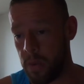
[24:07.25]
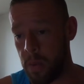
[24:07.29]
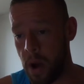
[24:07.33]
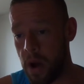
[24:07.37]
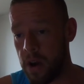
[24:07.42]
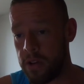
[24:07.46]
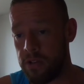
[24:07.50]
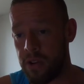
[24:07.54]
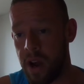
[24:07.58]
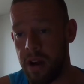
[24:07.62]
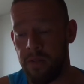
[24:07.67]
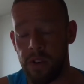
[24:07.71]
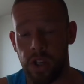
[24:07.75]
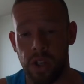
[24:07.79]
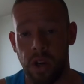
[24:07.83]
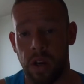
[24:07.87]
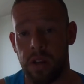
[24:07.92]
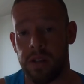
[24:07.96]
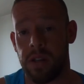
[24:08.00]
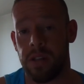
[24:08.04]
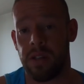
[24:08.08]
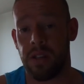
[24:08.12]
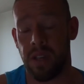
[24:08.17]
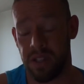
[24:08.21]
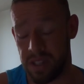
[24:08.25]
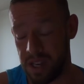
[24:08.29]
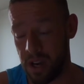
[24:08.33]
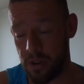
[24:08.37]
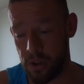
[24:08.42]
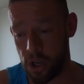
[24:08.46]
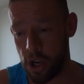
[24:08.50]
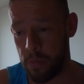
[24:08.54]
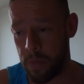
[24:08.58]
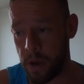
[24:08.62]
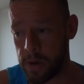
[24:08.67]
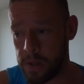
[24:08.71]
about a driver shortage. It
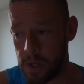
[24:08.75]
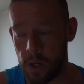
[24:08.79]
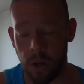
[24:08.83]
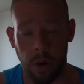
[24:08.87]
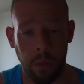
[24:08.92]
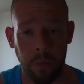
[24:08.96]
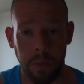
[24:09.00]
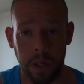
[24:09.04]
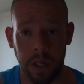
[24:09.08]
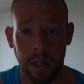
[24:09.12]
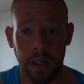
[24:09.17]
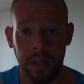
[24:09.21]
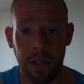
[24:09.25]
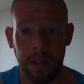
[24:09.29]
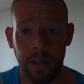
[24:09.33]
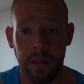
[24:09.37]
tells you about a company.